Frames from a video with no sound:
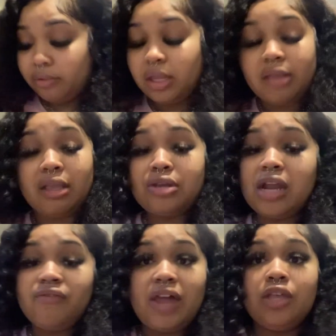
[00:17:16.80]
If they're trying
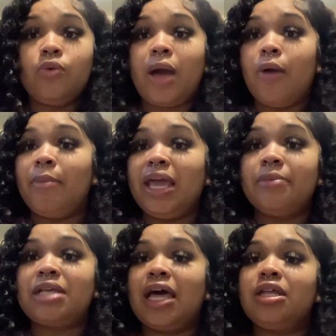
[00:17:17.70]
to fly you out,
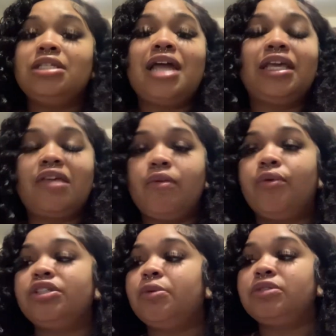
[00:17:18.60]
babes, it's not giving what
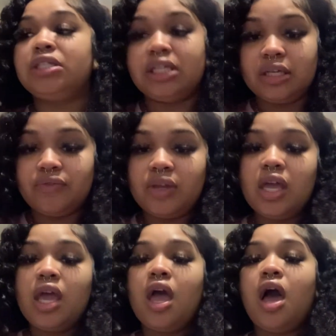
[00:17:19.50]
it's supposed to give.
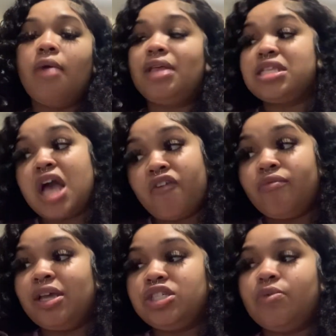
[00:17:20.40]
That's
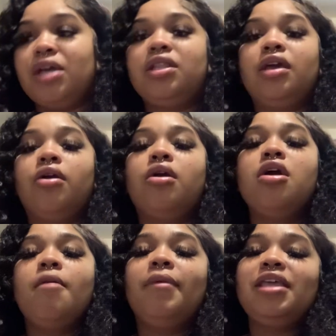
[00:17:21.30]
confirmation right there.
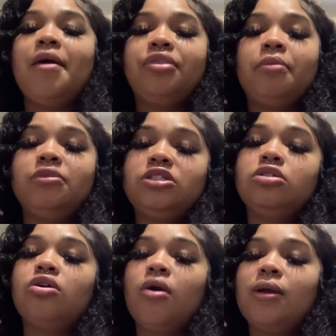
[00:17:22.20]
But yeah, with the Magician
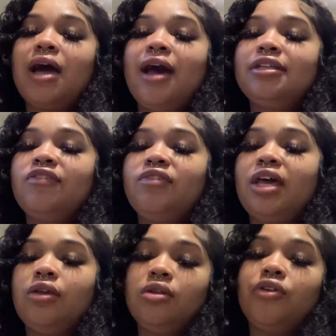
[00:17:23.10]
card, I honestly feel
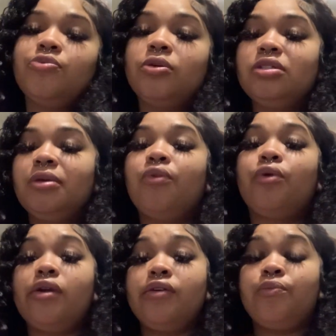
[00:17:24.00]
like, you know, this person being
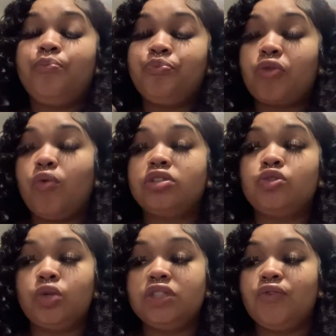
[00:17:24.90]
very
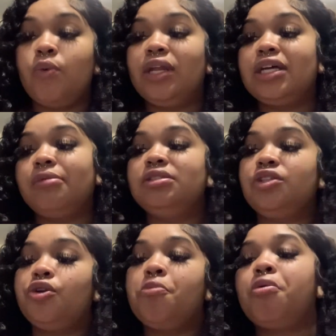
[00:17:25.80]
resourceful when it comes to
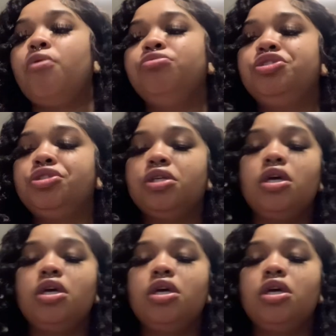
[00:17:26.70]
their approach,